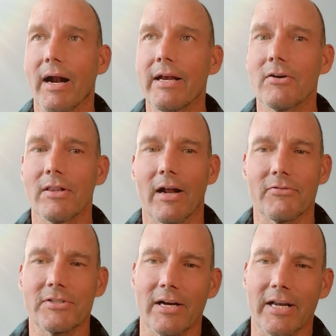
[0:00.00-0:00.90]
I hear a lot of
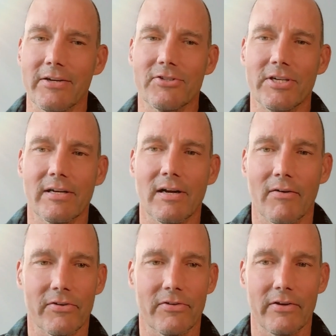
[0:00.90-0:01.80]
tongue-in-cheek
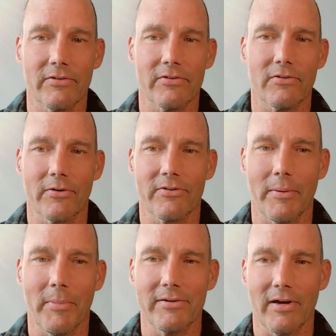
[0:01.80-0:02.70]
conversations, or
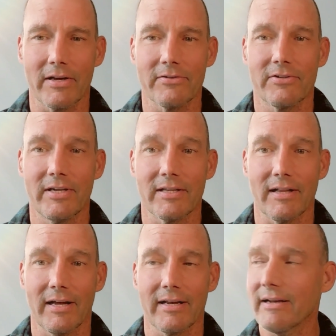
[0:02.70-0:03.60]
semi-tongue-in-cheek,
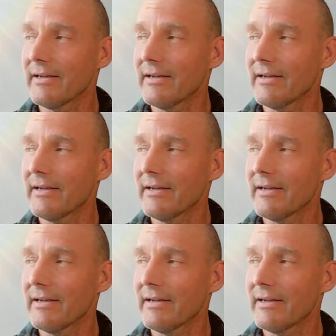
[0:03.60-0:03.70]
like,